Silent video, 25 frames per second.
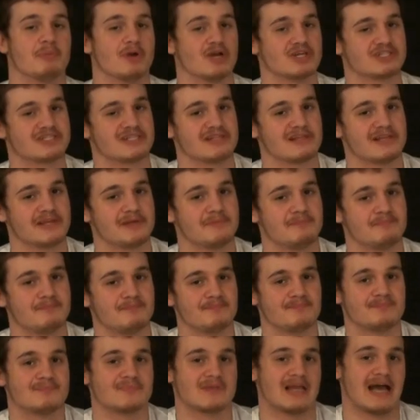Personally,
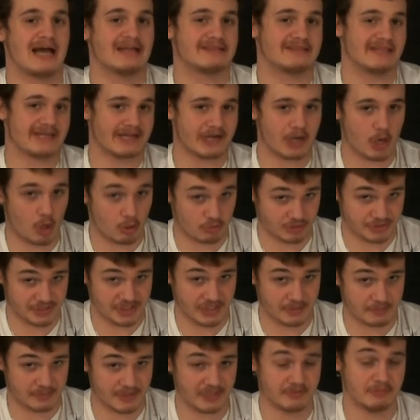I think Carwin's
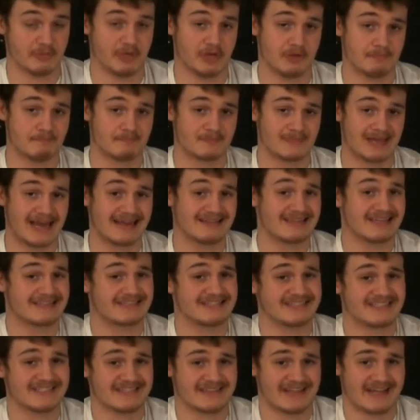going to beat Mir. I'd like
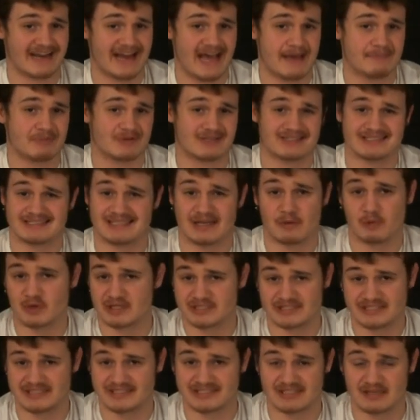to see that happen because I
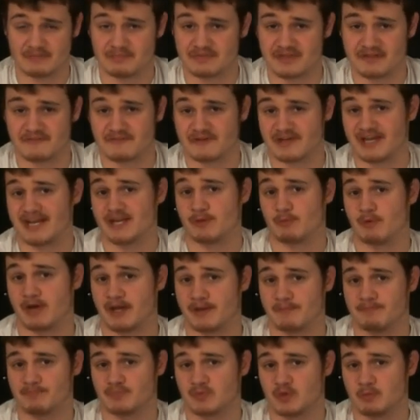want to see something different
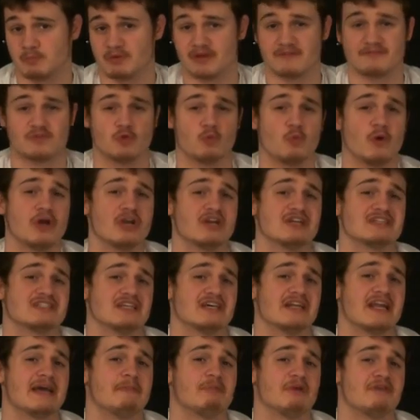anyway. But if the winner is
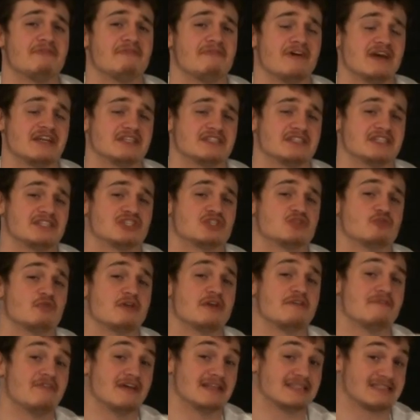unable to fight just
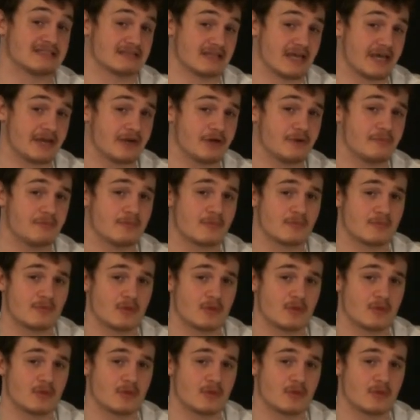3 events later,